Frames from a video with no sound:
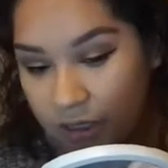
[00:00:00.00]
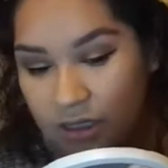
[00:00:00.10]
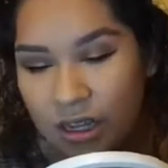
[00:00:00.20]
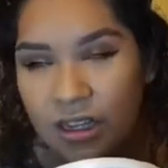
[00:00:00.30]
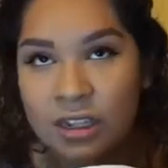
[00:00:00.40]

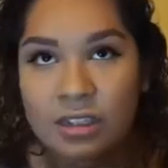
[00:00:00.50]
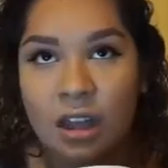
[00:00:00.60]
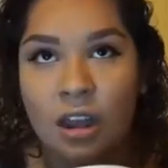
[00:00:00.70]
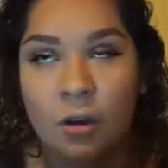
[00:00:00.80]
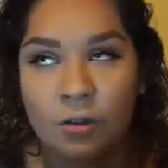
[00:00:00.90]
he's
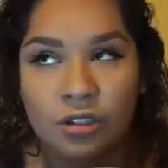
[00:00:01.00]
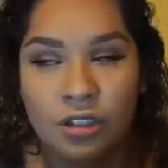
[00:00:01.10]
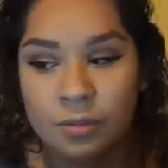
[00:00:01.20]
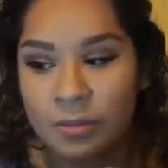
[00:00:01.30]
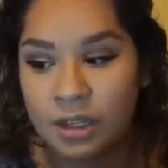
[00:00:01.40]
not older
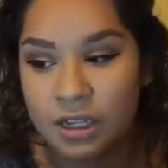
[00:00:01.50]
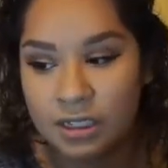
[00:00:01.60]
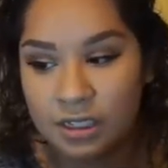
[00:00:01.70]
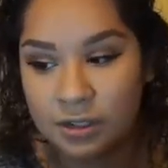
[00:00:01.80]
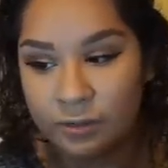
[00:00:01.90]
than me.
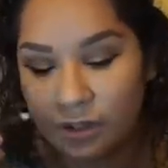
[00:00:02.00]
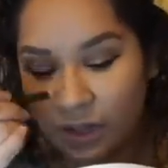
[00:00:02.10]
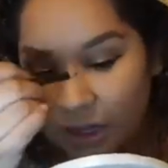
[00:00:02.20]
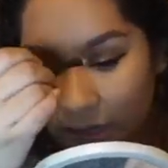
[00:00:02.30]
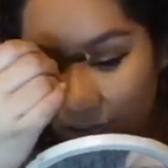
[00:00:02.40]

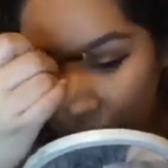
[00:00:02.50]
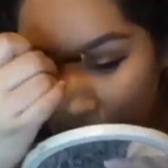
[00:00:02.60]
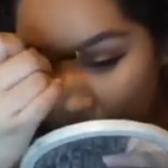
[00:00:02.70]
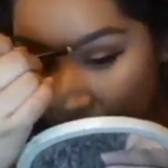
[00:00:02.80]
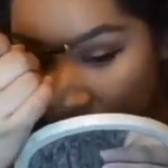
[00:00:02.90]

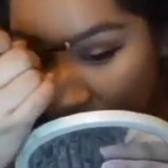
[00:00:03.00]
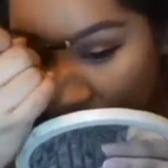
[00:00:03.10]
I'm